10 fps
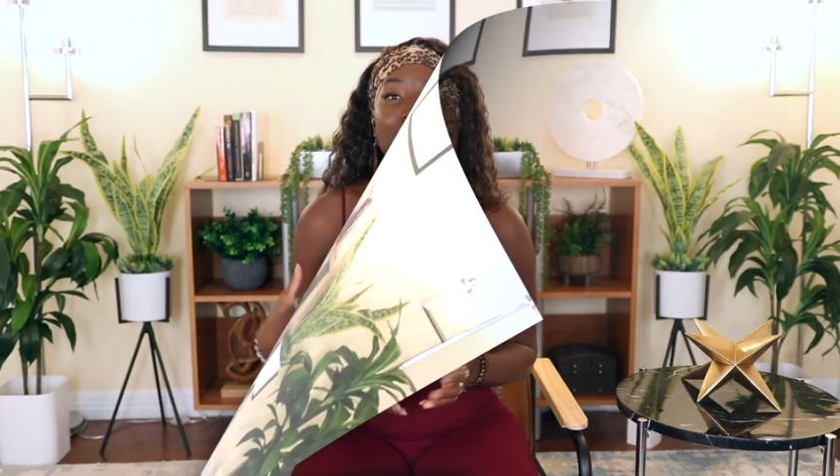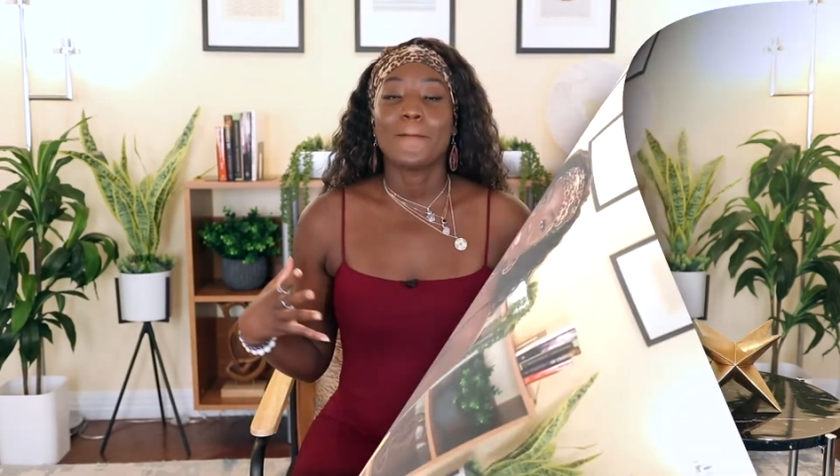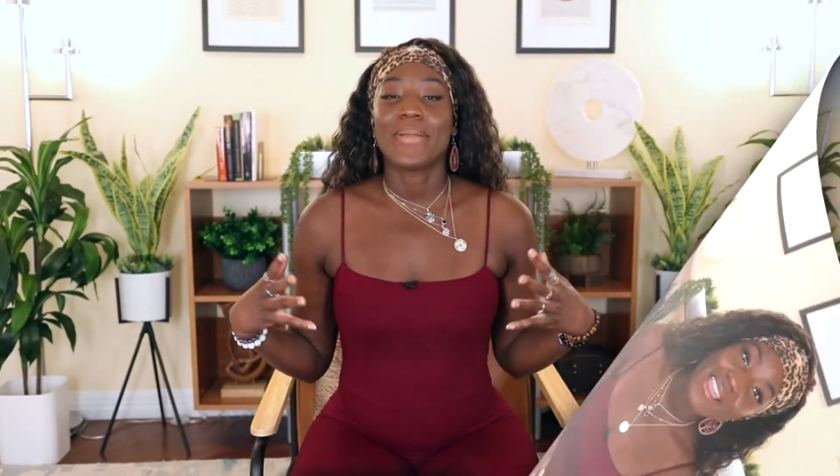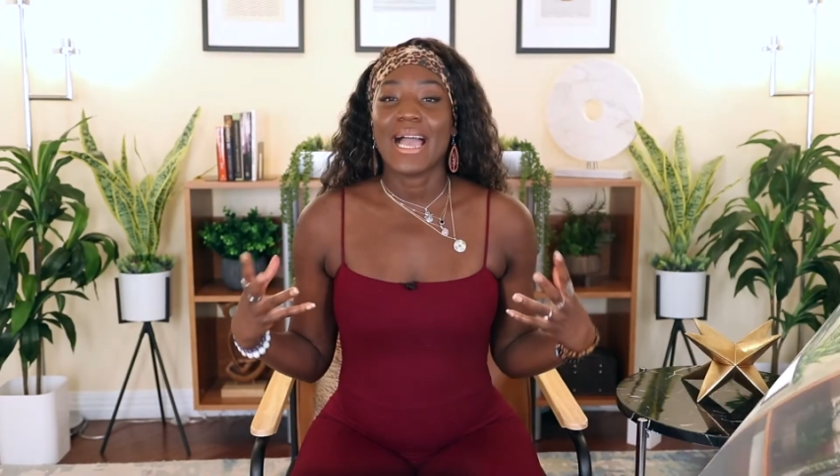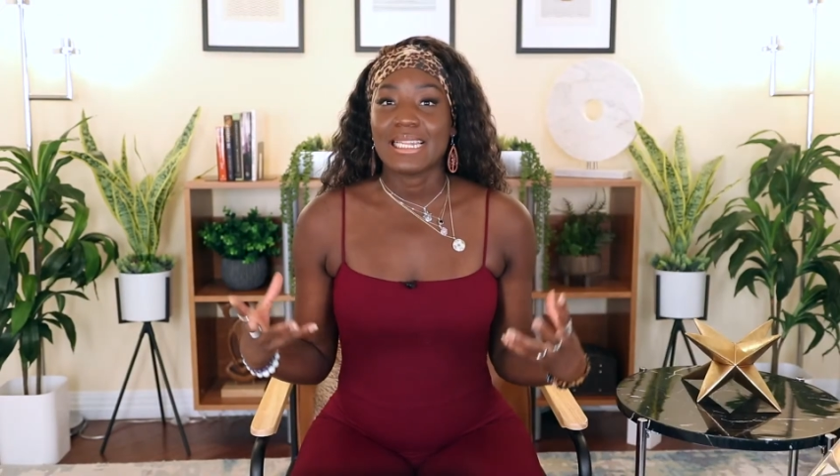
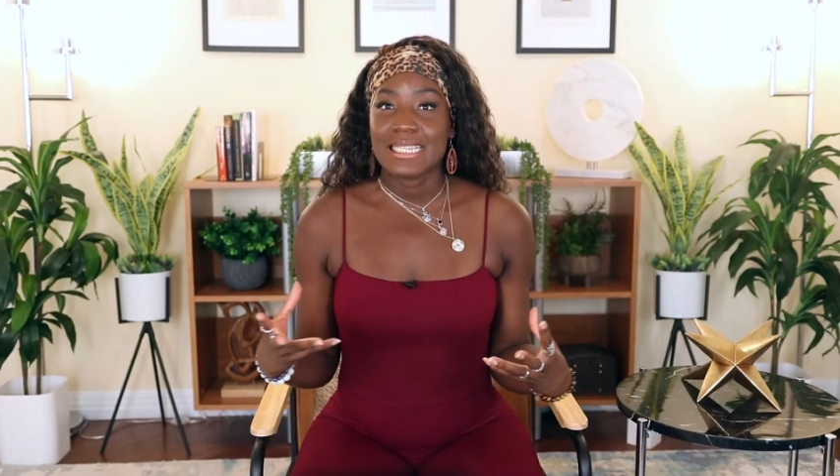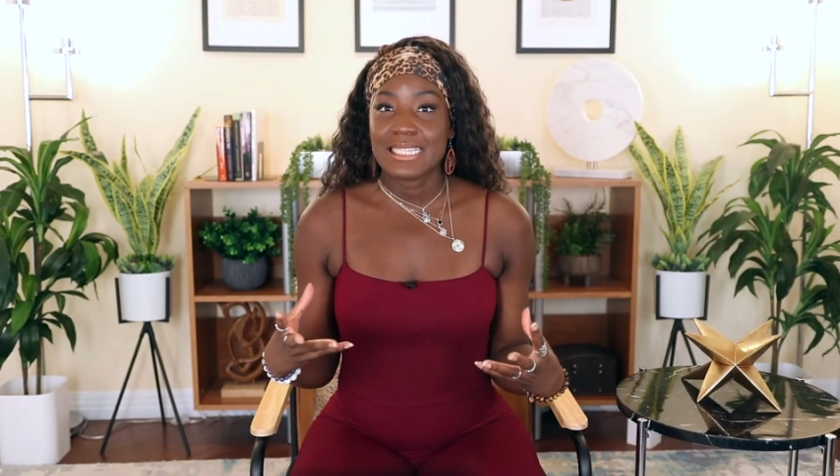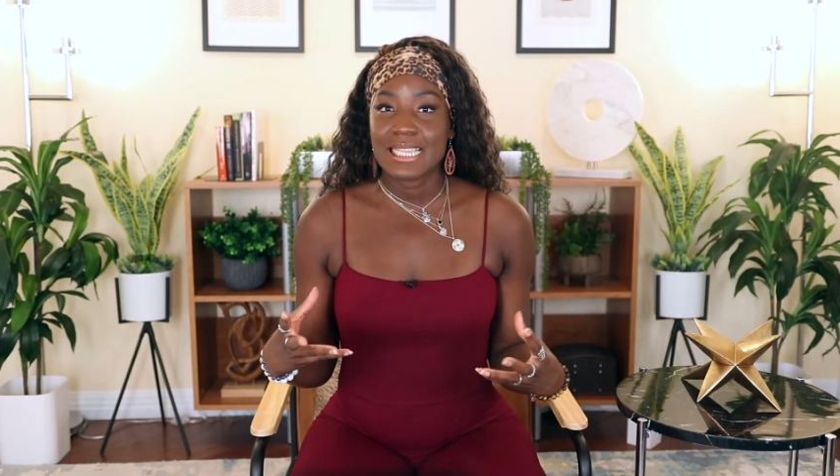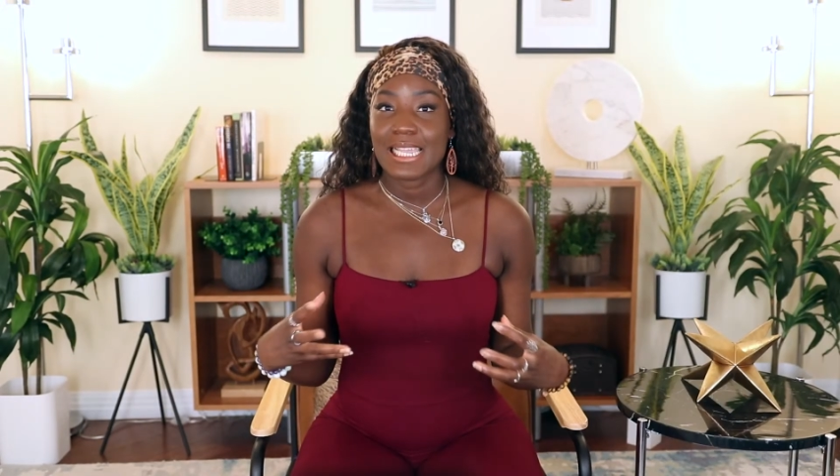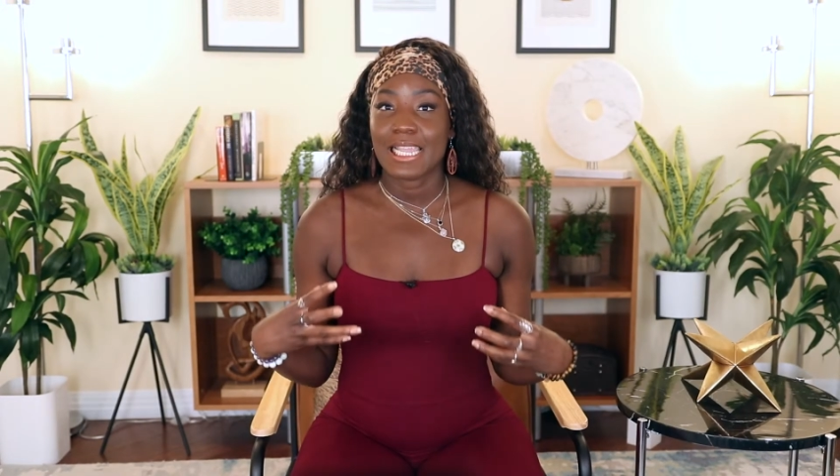
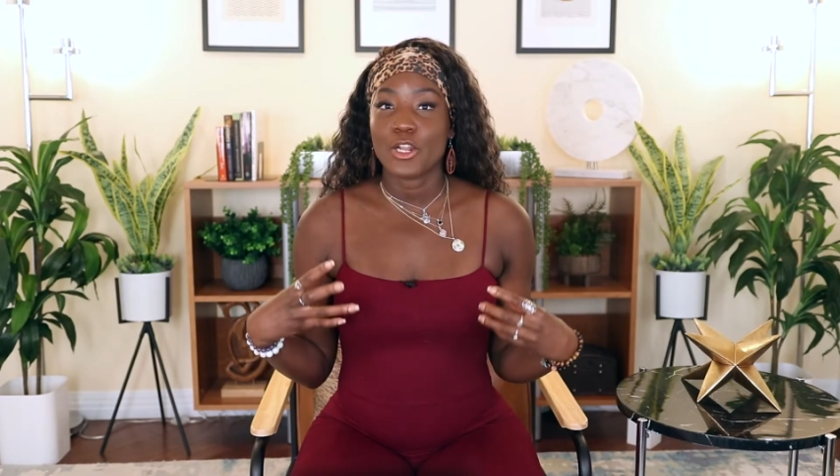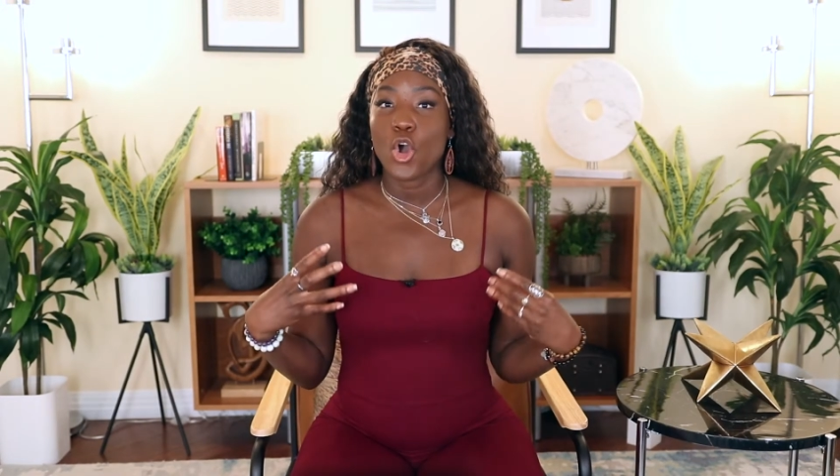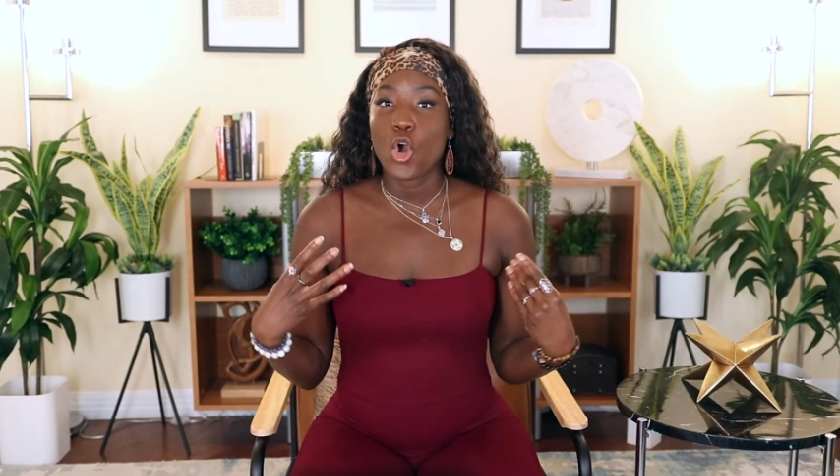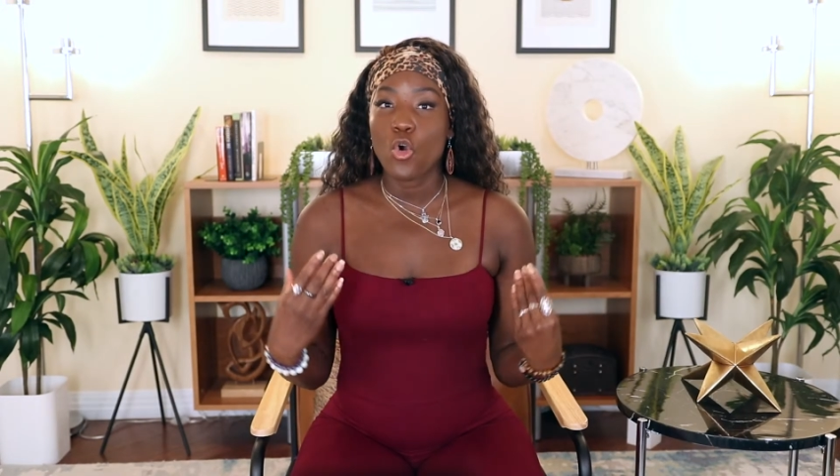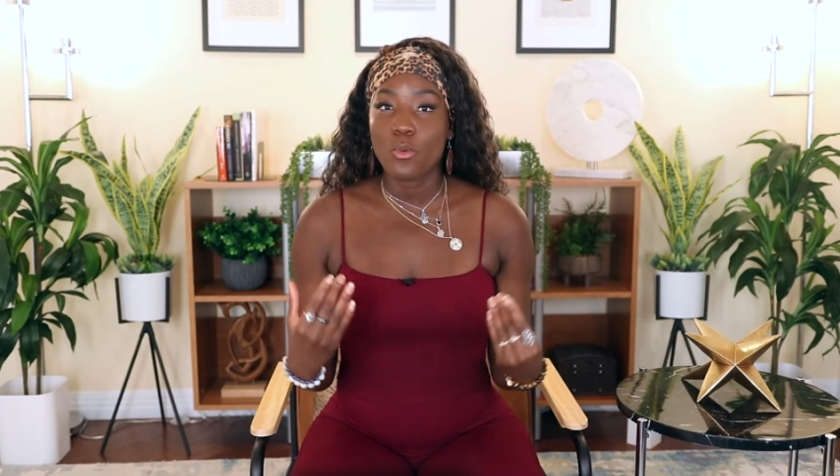Balancing and
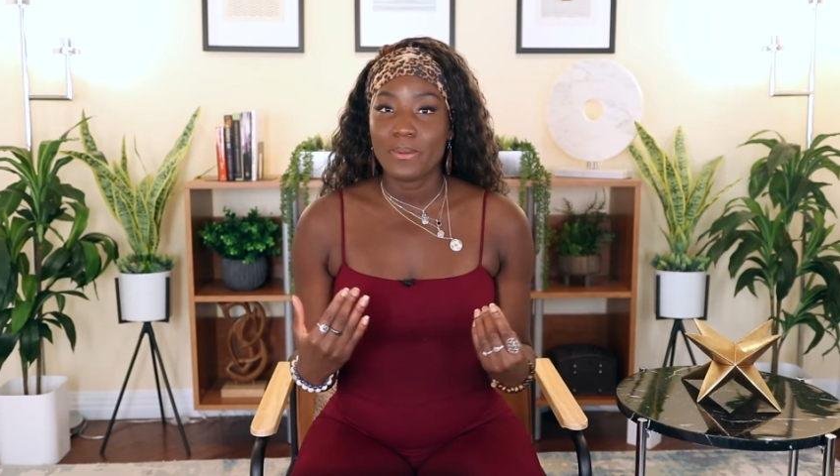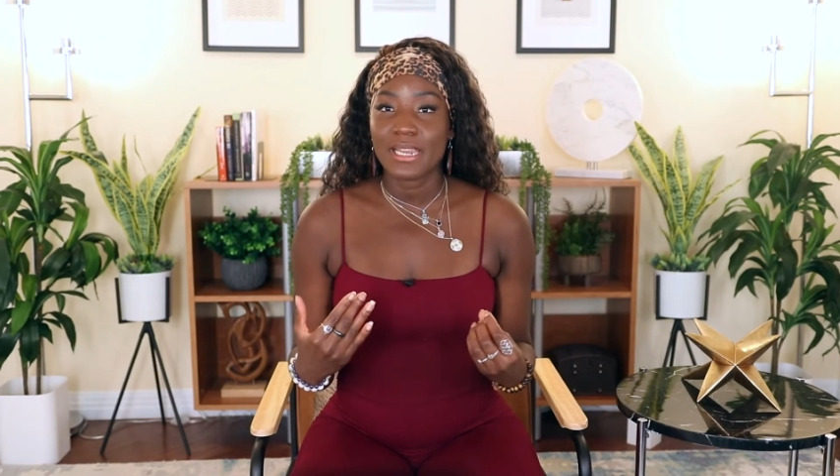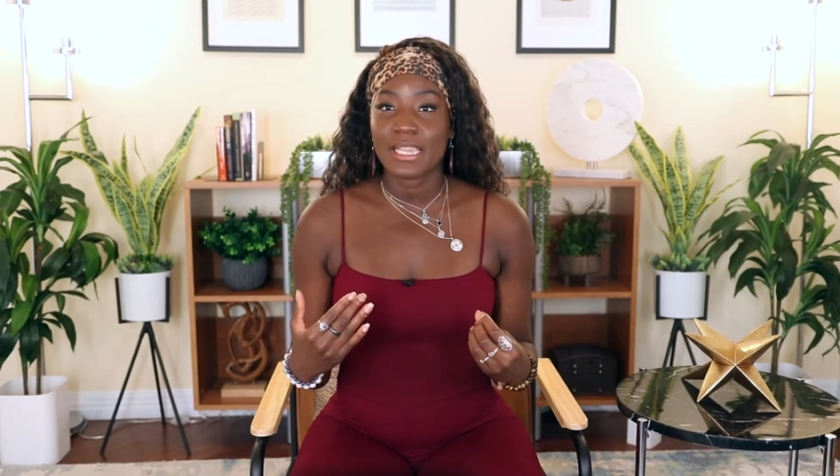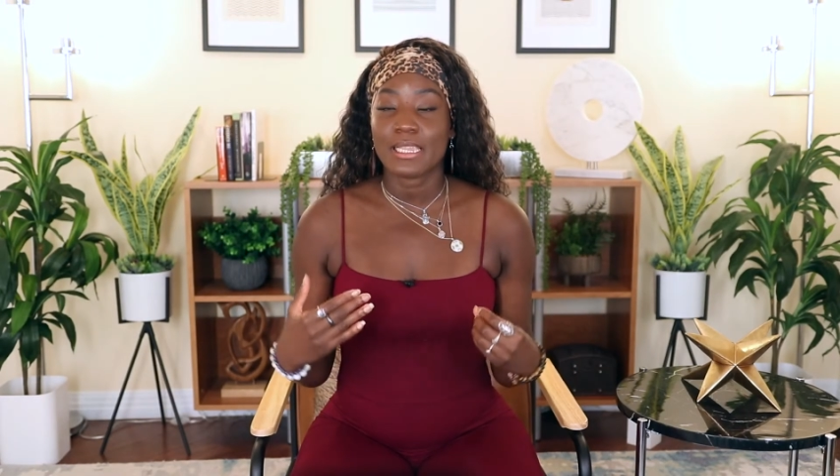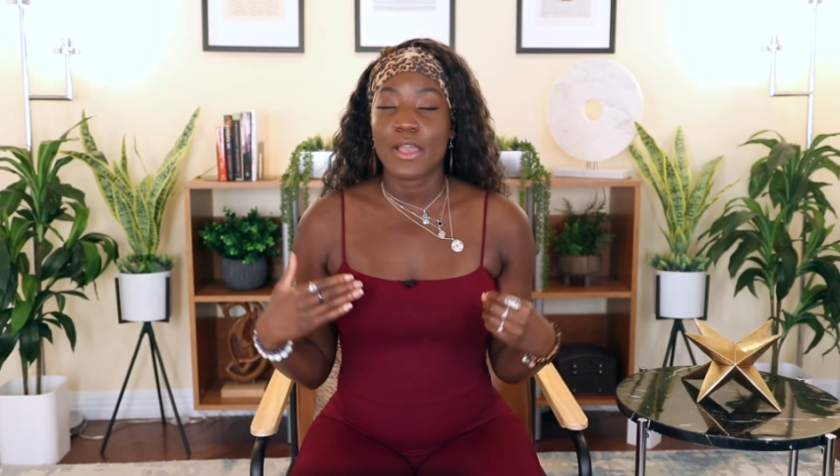opening